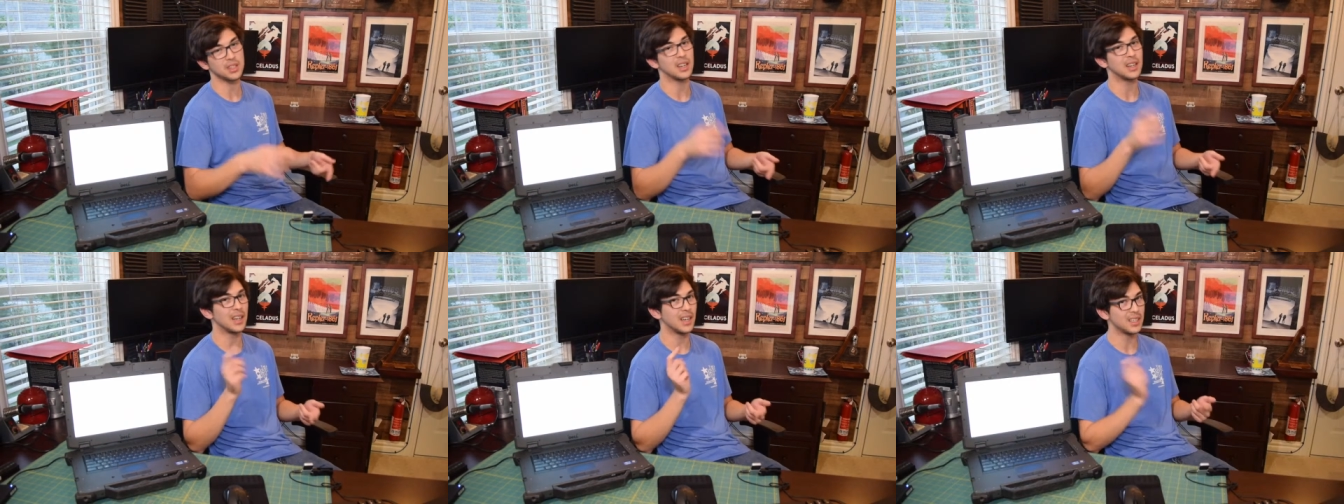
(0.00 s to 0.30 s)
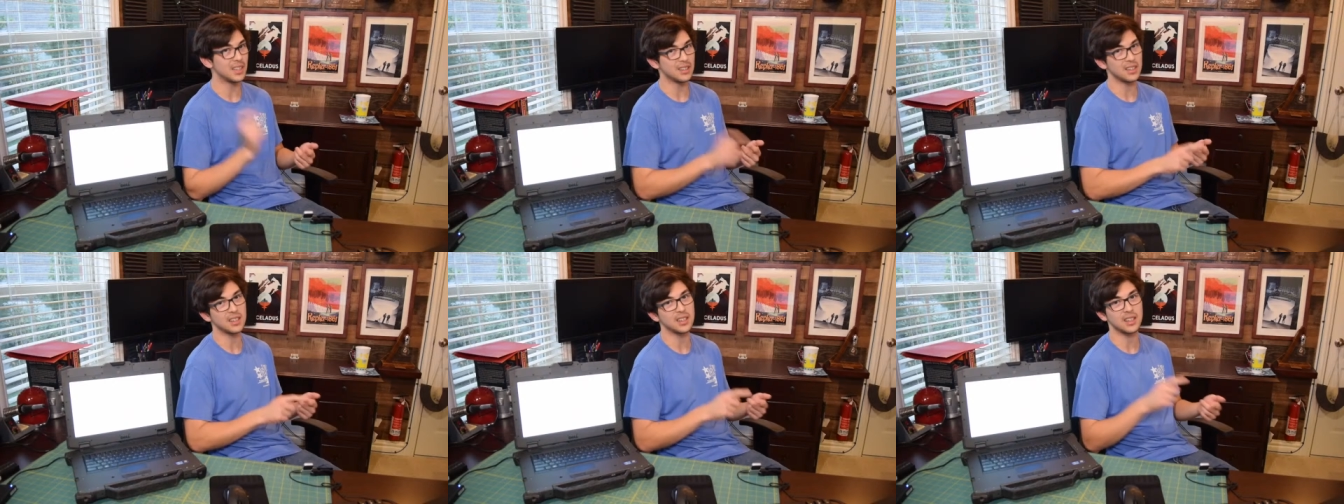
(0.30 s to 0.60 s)
Got to
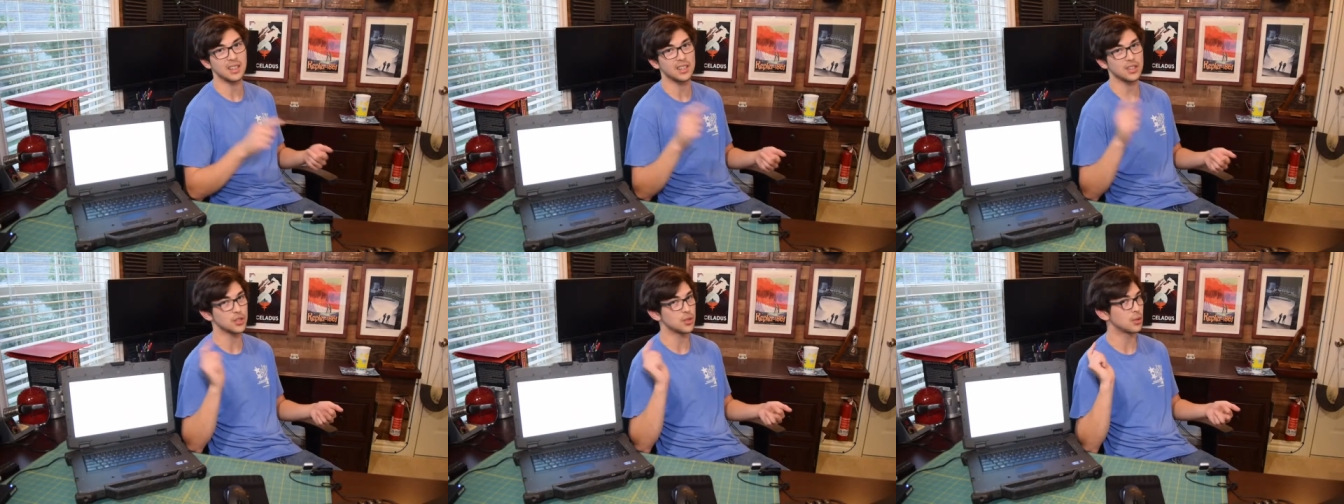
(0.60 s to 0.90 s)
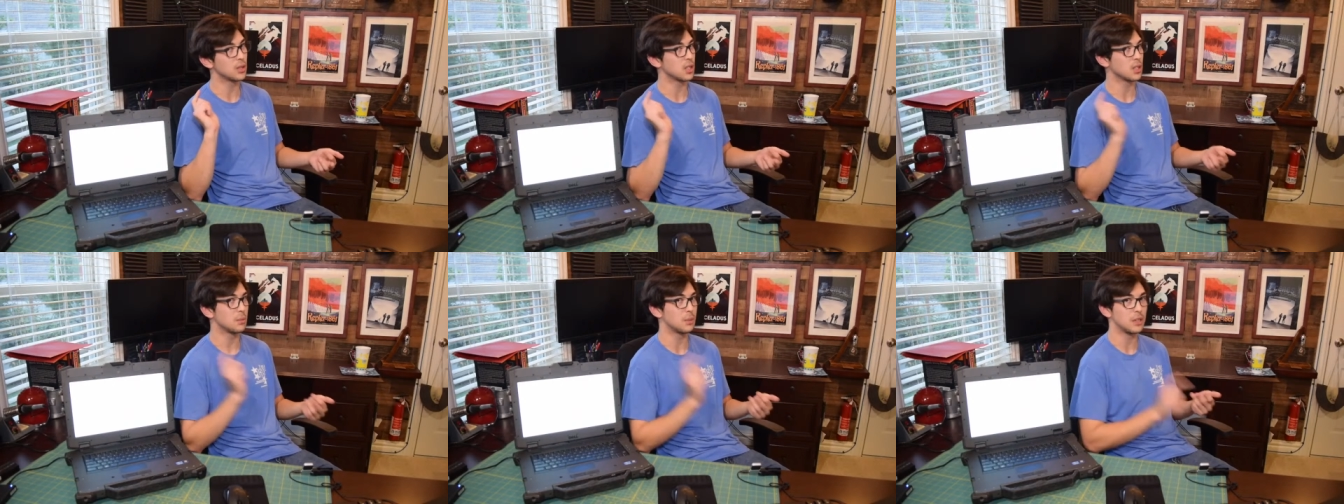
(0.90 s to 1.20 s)
edit it, got to
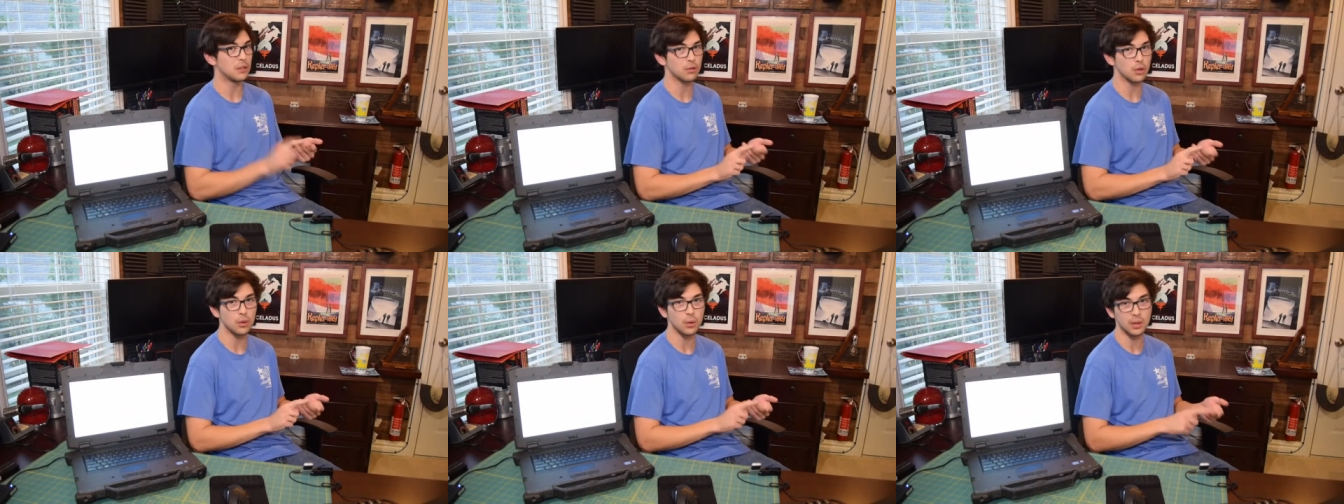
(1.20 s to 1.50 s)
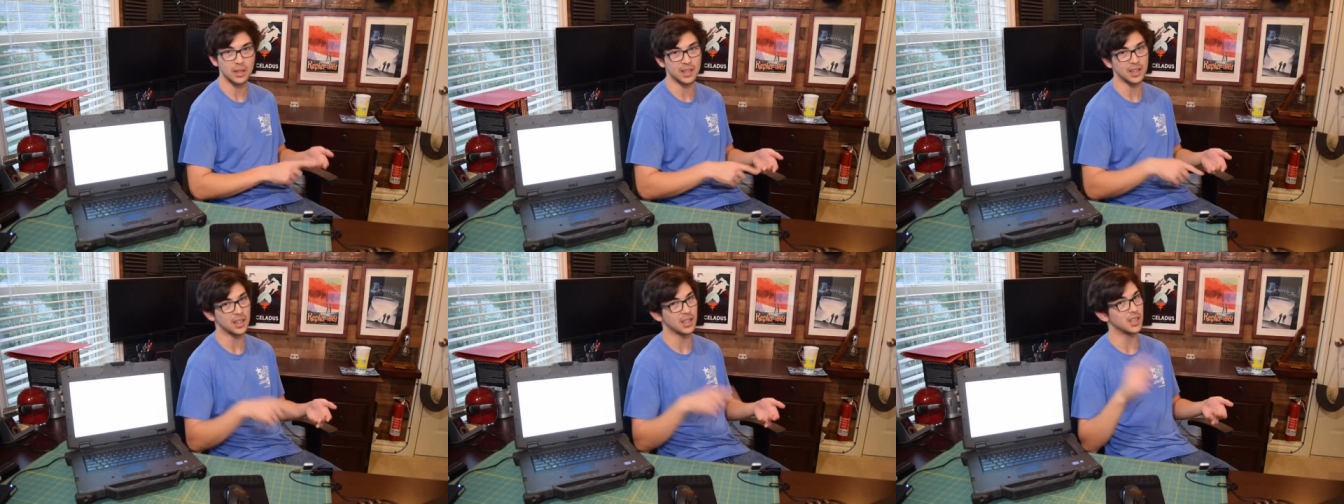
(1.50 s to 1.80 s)
shoot all the
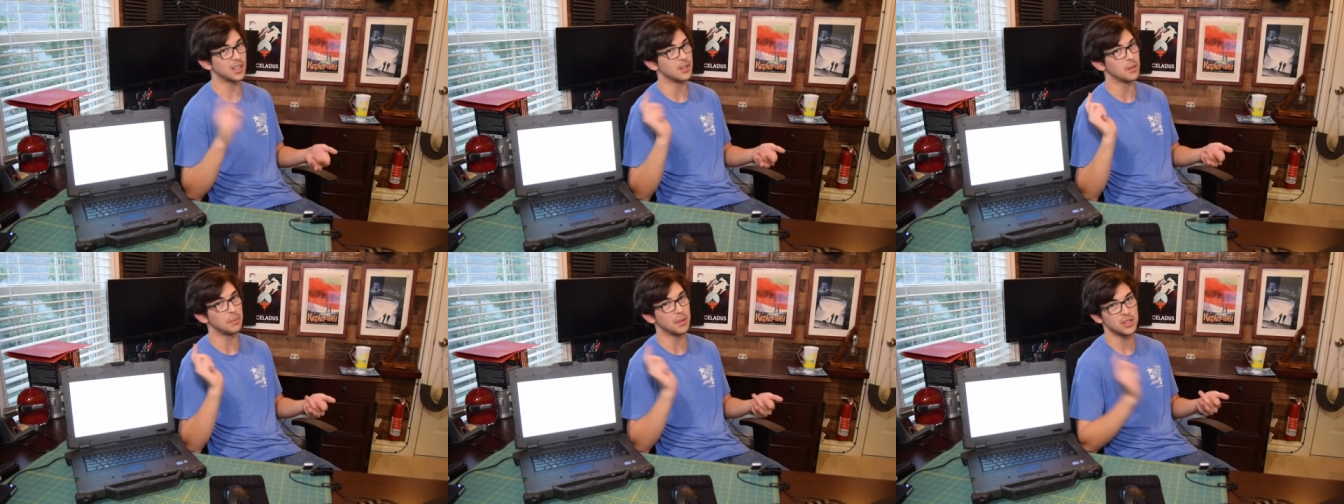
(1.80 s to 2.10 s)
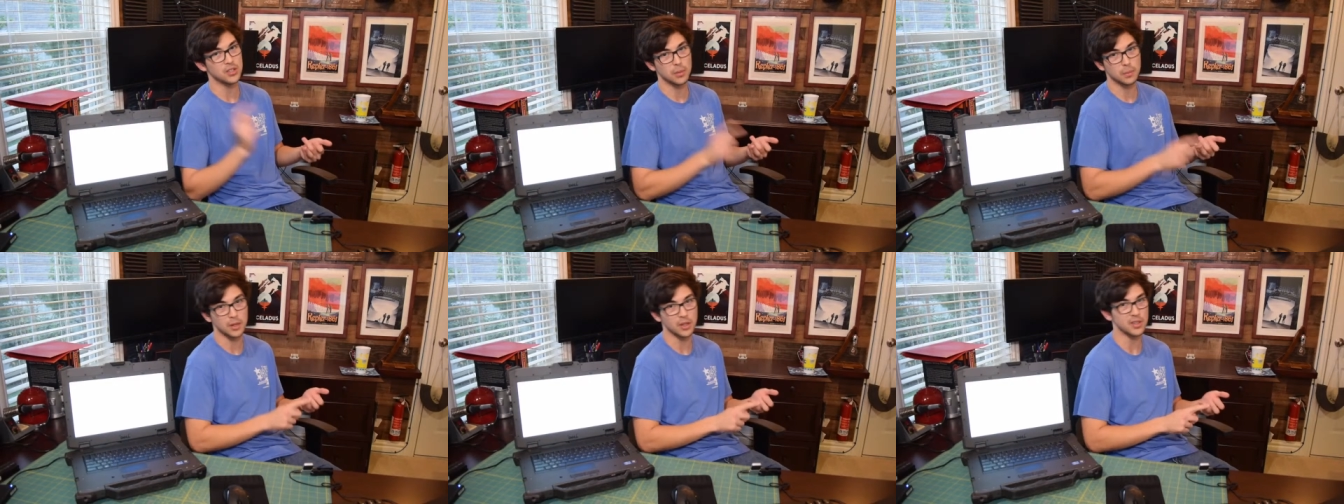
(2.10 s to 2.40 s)
B-roll, got to get all the
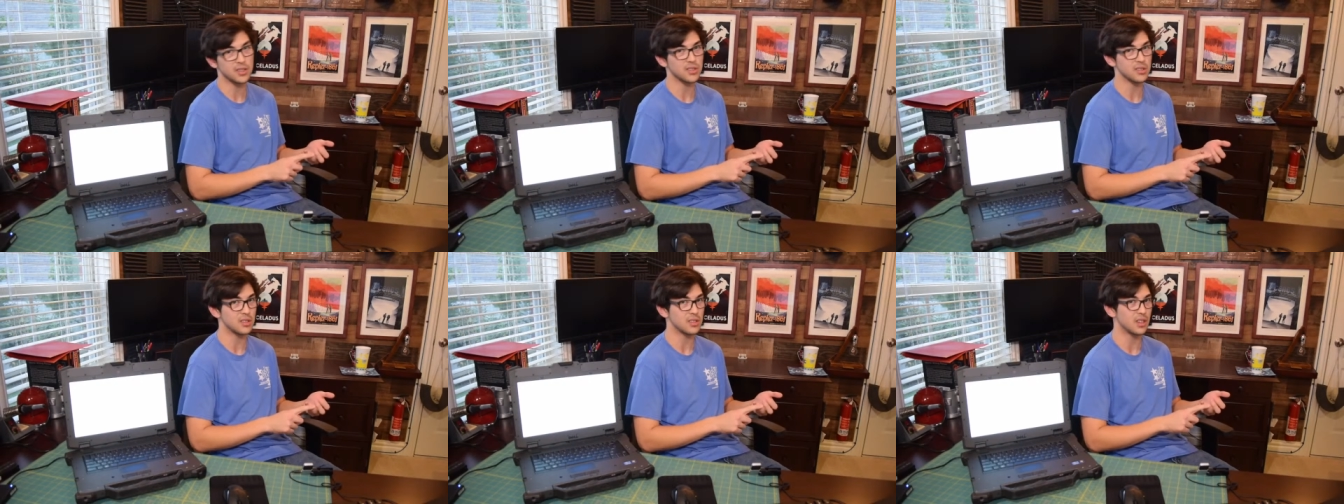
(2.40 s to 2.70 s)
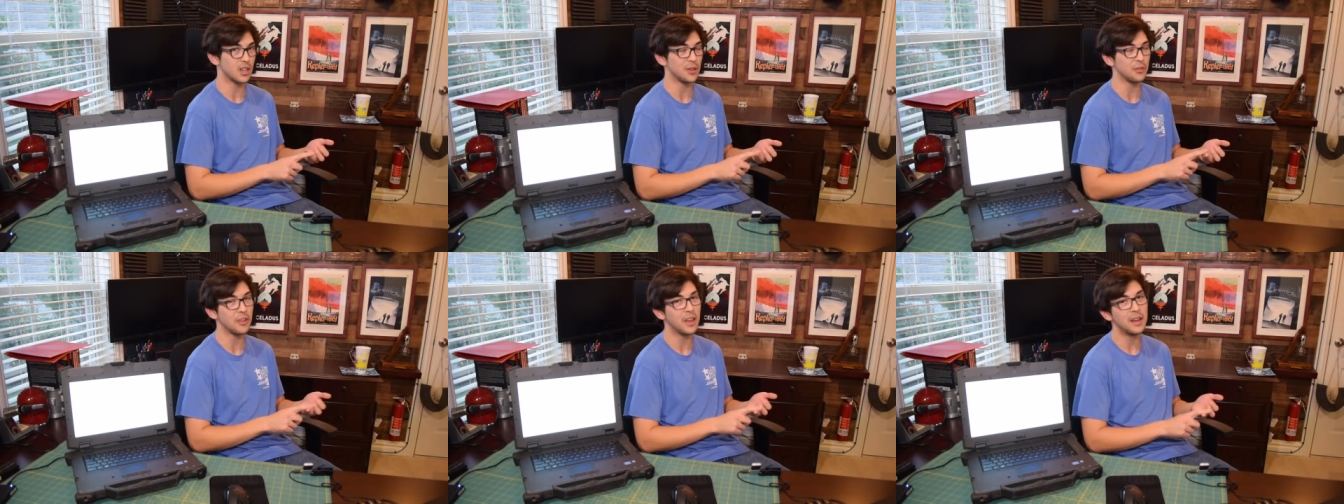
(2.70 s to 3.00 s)
benchmarks and
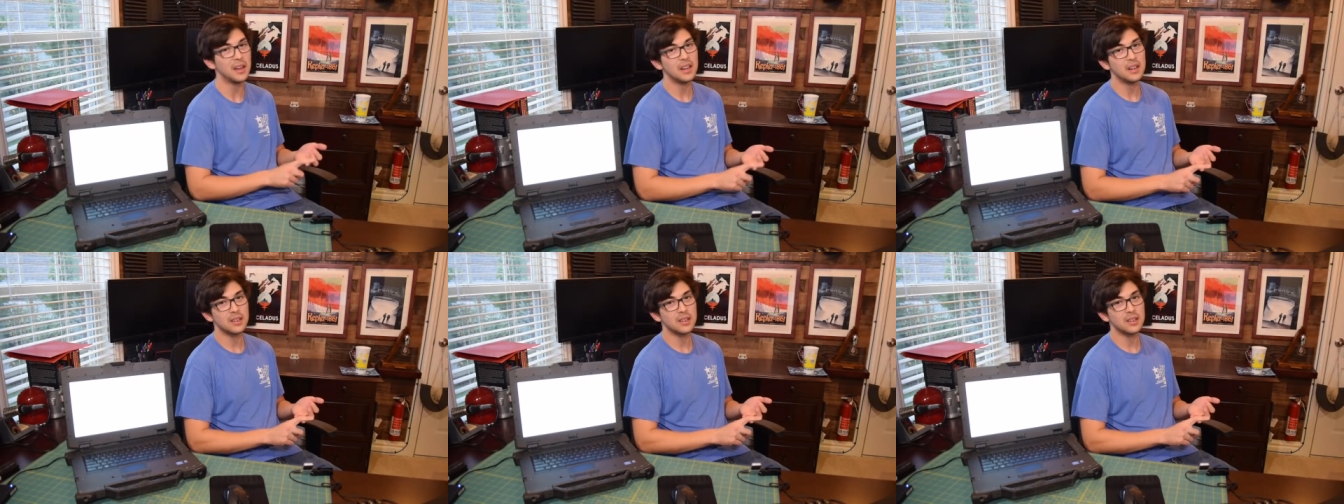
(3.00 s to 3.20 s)
stuff.